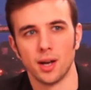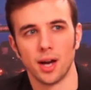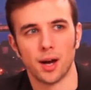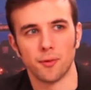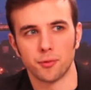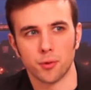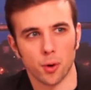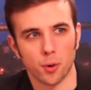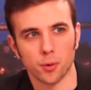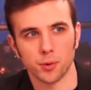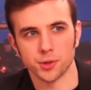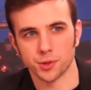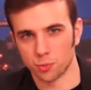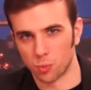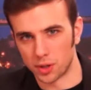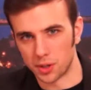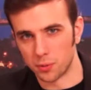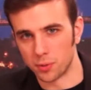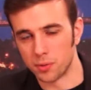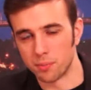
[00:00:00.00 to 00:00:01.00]
Of course,
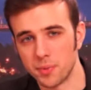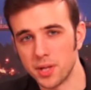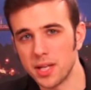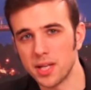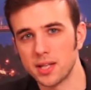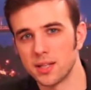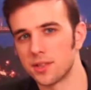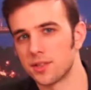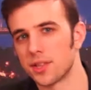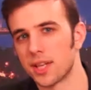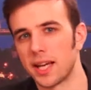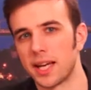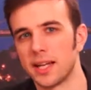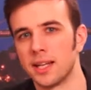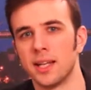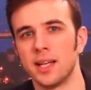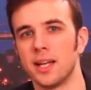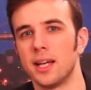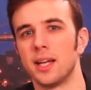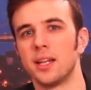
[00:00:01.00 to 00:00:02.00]
what it mean is
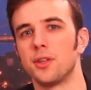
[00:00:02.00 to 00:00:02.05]
that